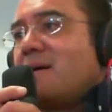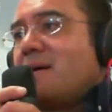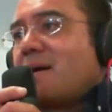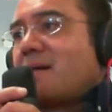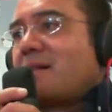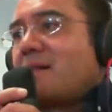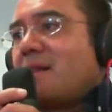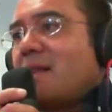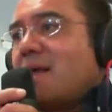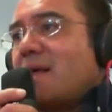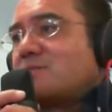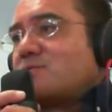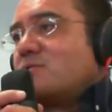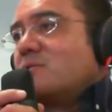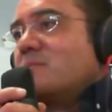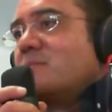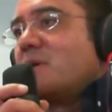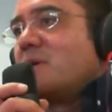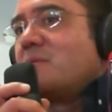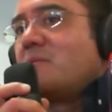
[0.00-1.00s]

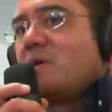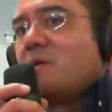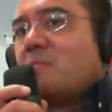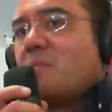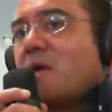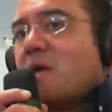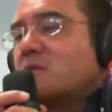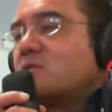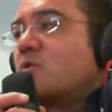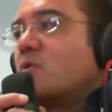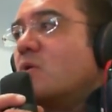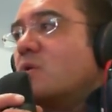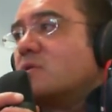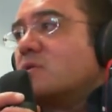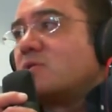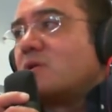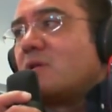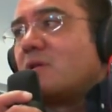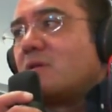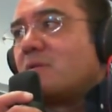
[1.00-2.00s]
classroom in my school.
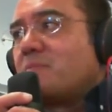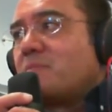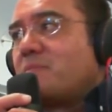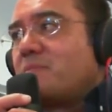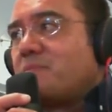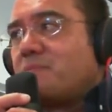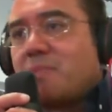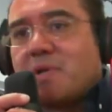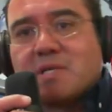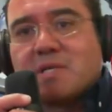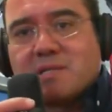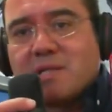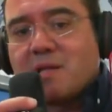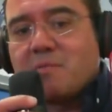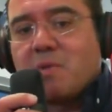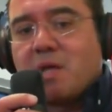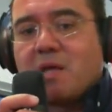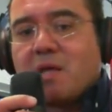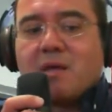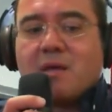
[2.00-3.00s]
So please let
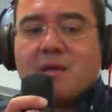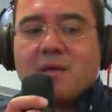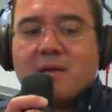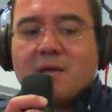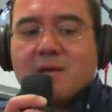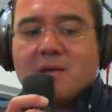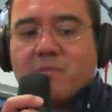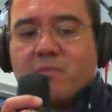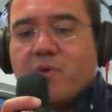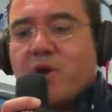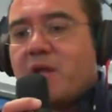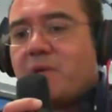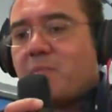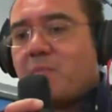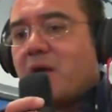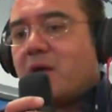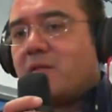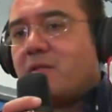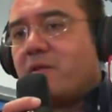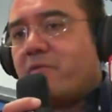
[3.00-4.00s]
me bring
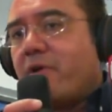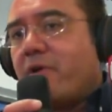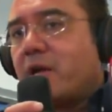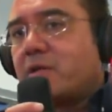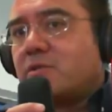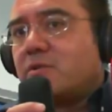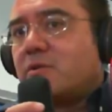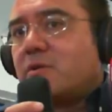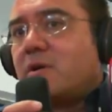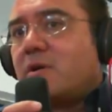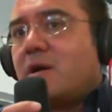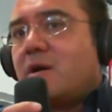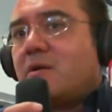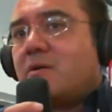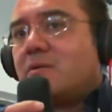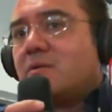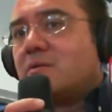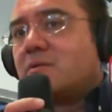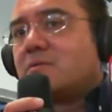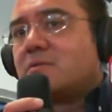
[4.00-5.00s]
my director
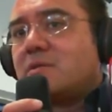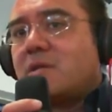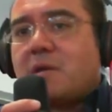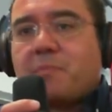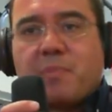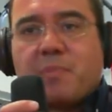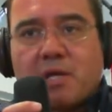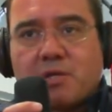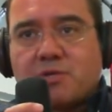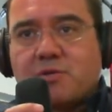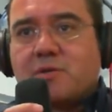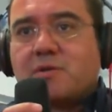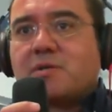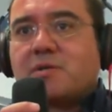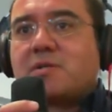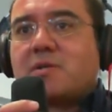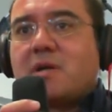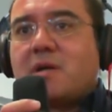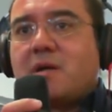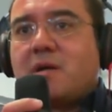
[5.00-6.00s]
and take
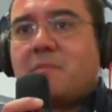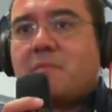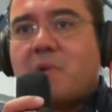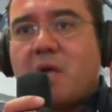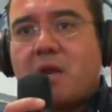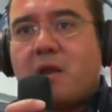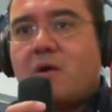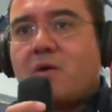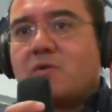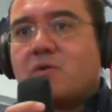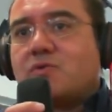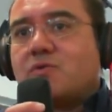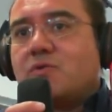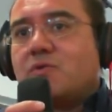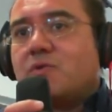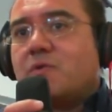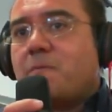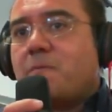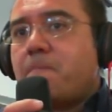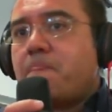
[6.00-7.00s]
pictures and video
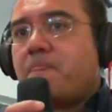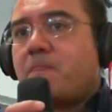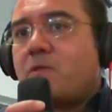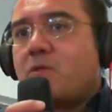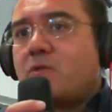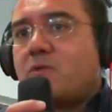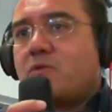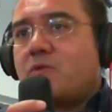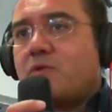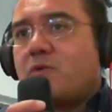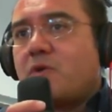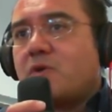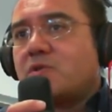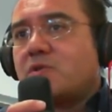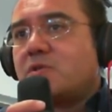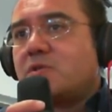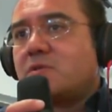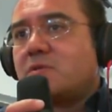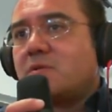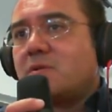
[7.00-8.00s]
to
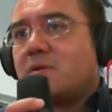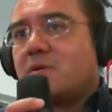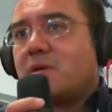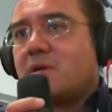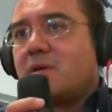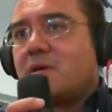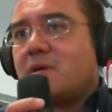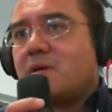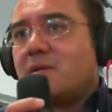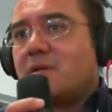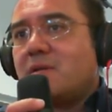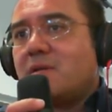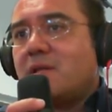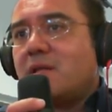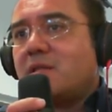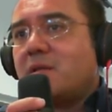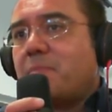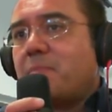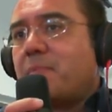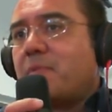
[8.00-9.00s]
just
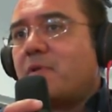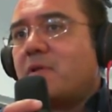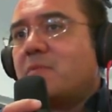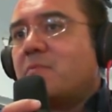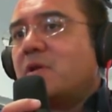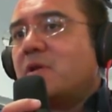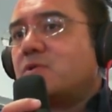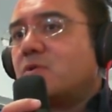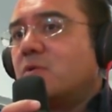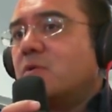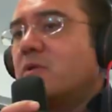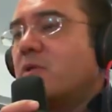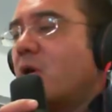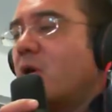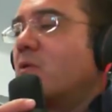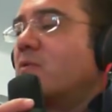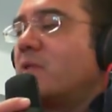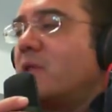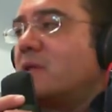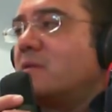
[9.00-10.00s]
let the people in my school
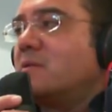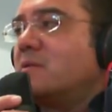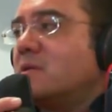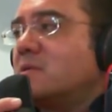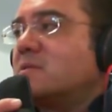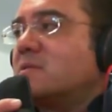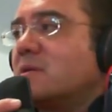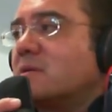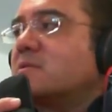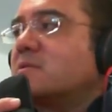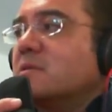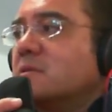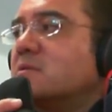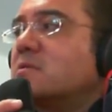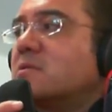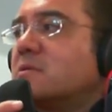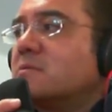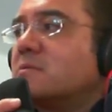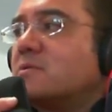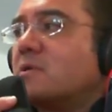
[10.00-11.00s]
know that this
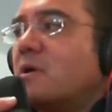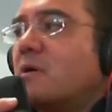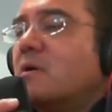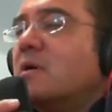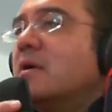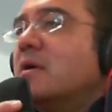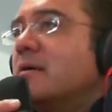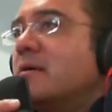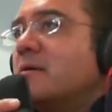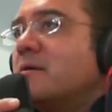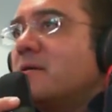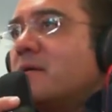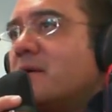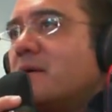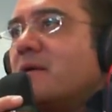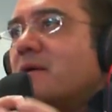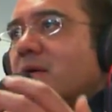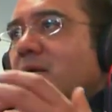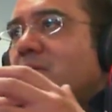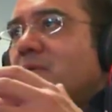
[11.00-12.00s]
exists." So
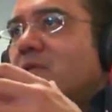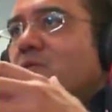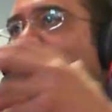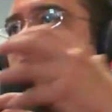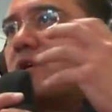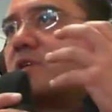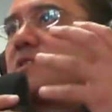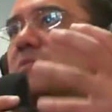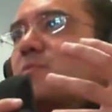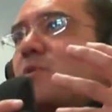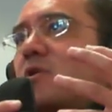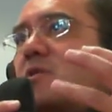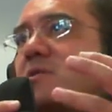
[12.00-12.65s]
it works more